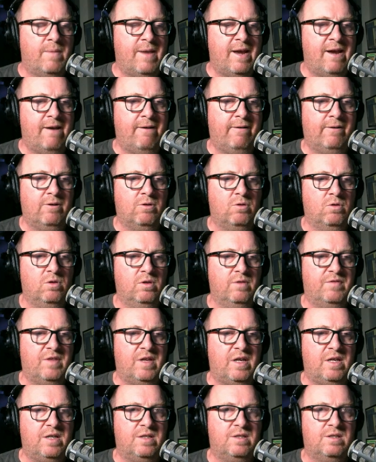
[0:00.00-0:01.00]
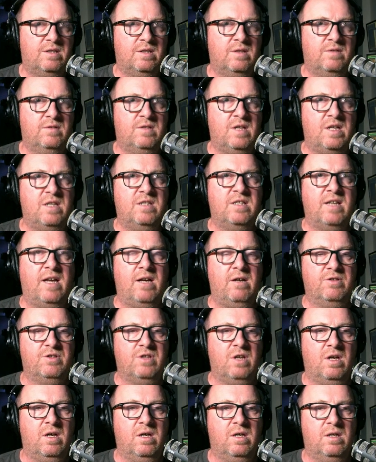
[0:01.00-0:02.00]
hearing all of these
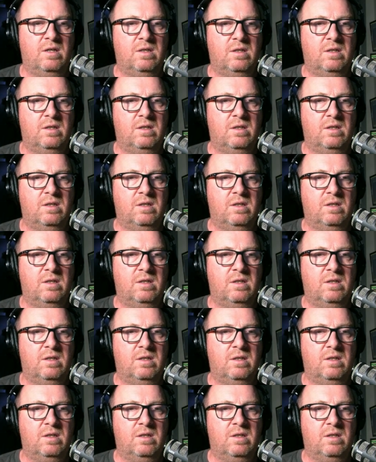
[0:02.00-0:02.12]
details and